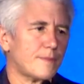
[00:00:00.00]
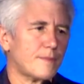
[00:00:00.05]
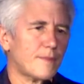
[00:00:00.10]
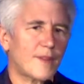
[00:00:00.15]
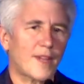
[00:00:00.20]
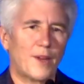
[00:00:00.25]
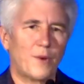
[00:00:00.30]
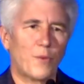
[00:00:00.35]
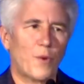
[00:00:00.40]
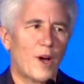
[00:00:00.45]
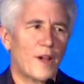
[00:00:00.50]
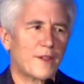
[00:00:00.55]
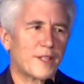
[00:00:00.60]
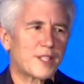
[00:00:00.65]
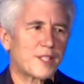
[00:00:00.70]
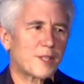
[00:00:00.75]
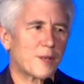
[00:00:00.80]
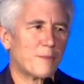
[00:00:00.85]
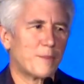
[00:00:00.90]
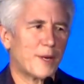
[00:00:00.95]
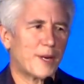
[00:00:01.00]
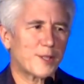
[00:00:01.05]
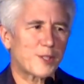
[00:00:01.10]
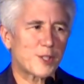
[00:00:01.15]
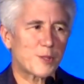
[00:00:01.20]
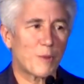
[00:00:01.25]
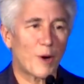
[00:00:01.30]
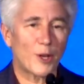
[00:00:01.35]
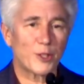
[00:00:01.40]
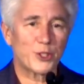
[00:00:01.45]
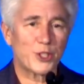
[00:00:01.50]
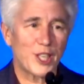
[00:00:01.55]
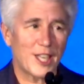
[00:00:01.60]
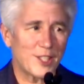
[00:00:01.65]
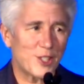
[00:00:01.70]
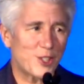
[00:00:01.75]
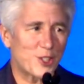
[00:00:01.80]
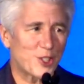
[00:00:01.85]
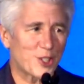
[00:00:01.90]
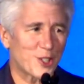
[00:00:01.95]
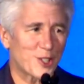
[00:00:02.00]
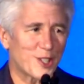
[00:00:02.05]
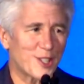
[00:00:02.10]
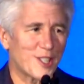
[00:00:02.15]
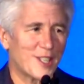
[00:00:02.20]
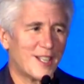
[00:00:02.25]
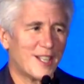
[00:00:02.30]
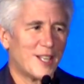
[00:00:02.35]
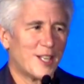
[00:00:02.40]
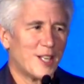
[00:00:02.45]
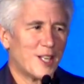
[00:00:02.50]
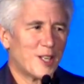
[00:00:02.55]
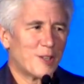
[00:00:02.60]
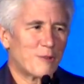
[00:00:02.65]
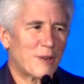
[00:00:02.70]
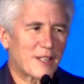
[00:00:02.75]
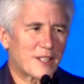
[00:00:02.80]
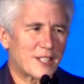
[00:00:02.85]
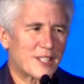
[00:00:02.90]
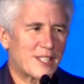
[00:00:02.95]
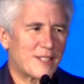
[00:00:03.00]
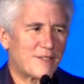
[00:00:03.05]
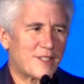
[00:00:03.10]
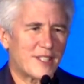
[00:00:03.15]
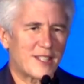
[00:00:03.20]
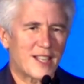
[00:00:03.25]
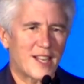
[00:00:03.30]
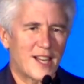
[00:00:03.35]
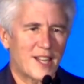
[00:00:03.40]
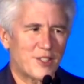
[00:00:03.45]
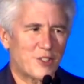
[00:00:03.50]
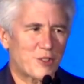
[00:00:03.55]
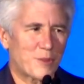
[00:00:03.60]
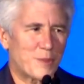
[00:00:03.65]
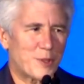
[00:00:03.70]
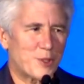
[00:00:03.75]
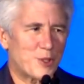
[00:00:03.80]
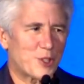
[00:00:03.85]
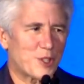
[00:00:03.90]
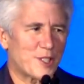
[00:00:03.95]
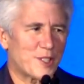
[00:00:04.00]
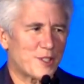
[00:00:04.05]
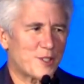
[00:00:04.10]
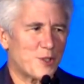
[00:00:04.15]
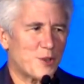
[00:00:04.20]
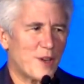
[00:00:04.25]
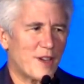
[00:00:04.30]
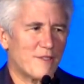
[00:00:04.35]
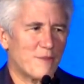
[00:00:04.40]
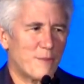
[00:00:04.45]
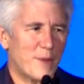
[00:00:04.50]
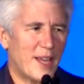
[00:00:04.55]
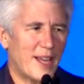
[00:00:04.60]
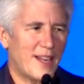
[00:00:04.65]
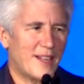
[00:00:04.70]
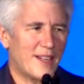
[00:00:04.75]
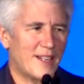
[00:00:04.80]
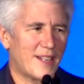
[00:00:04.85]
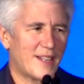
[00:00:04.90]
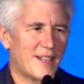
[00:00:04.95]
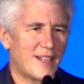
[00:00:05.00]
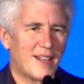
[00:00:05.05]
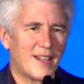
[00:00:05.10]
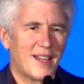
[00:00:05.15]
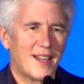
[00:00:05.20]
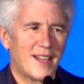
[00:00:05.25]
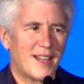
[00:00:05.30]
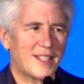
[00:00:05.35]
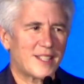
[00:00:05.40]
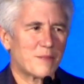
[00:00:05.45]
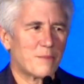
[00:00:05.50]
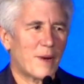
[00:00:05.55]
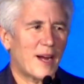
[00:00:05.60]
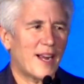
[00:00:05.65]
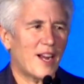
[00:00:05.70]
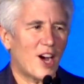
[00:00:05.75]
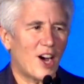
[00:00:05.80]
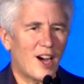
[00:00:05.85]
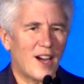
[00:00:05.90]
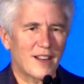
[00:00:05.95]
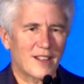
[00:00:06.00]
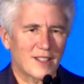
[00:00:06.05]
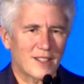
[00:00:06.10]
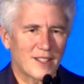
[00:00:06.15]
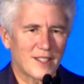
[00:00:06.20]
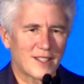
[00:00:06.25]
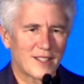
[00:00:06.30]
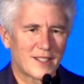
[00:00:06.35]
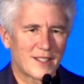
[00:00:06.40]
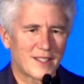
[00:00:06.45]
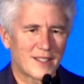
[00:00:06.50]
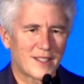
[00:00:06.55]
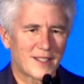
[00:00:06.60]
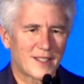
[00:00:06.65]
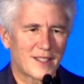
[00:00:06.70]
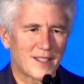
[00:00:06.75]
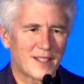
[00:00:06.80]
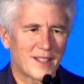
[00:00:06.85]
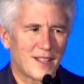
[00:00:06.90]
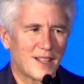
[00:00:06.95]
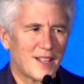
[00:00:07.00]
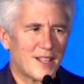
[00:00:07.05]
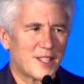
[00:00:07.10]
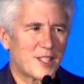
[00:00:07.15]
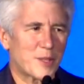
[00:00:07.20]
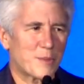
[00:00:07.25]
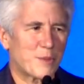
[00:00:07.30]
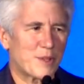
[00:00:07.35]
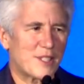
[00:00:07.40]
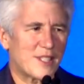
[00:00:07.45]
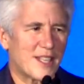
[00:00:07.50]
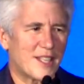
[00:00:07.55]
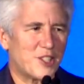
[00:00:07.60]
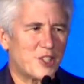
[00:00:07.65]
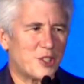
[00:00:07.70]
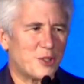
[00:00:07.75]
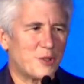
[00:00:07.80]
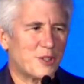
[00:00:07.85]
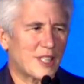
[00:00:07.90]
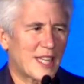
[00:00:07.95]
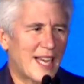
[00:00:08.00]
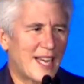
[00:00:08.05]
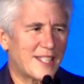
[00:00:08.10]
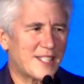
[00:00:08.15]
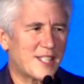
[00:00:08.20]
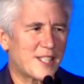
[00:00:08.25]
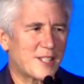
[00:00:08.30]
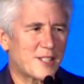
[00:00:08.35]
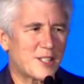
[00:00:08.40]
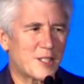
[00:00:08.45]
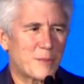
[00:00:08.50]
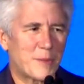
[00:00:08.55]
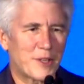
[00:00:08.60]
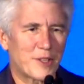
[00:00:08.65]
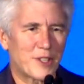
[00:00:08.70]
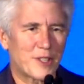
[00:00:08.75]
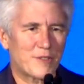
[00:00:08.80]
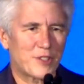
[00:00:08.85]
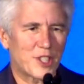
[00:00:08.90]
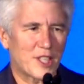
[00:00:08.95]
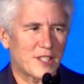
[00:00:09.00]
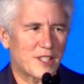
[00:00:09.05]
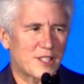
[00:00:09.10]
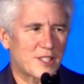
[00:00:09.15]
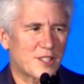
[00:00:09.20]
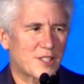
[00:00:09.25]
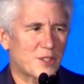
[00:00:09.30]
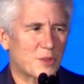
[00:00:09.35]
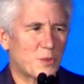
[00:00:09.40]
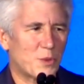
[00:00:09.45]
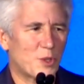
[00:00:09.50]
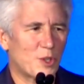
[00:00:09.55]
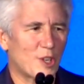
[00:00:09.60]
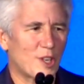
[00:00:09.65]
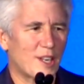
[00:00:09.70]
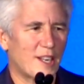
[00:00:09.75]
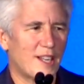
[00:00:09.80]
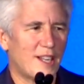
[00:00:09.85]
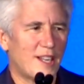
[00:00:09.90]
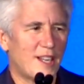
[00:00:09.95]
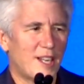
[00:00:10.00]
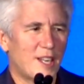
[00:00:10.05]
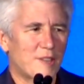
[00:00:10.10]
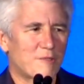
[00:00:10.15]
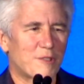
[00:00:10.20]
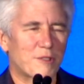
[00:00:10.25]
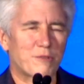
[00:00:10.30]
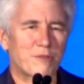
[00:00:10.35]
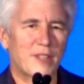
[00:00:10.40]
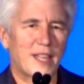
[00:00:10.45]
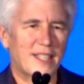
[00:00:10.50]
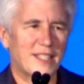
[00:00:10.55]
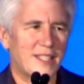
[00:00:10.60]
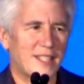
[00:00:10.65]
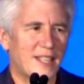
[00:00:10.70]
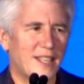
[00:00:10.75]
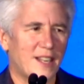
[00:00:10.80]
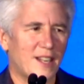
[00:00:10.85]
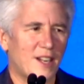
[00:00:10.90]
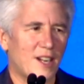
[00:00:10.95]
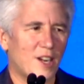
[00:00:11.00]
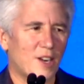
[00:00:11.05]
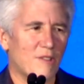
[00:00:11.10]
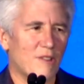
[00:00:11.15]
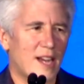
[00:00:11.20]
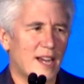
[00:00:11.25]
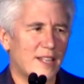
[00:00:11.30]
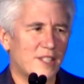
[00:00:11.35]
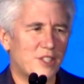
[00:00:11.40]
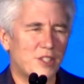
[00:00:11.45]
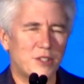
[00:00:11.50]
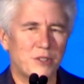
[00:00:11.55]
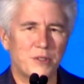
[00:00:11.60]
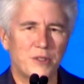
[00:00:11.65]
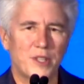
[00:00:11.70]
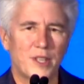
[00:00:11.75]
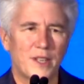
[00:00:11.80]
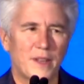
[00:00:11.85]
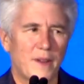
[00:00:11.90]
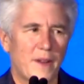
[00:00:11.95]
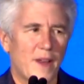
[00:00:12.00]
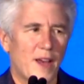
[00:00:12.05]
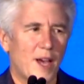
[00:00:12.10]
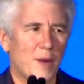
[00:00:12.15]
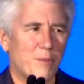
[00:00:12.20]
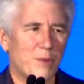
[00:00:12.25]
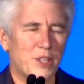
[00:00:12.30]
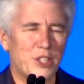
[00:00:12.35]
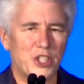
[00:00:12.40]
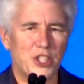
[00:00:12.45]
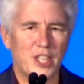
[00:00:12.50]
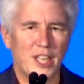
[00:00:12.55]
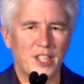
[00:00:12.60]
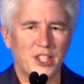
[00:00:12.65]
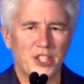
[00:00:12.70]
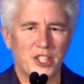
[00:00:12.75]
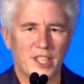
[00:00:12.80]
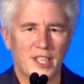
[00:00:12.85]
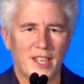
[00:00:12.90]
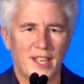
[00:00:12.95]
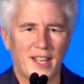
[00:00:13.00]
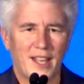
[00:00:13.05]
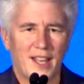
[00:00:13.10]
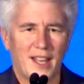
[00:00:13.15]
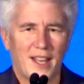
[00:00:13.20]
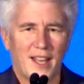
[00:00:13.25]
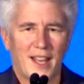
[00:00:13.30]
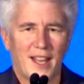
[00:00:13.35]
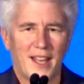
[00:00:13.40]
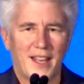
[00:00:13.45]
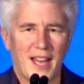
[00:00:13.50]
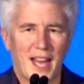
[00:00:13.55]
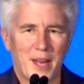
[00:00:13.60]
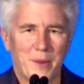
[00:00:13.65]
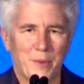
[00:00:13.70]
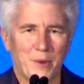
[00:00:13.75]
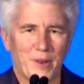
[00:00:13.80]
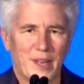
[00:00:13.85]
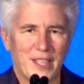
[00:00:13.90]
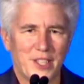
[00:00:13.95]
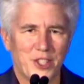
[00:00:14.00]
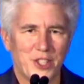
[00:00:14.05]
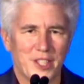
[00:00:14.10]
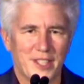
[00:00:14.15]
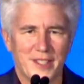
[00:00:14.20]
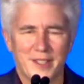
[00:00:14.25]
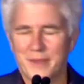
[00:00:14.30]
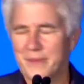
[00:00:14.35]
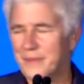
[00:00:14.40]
And while it's but a small gesture relative to the contributions you have made, it's my honor to present you GLAAD's Spirit of Justice Award, reflecting our gratitude, appreciation, and admiration.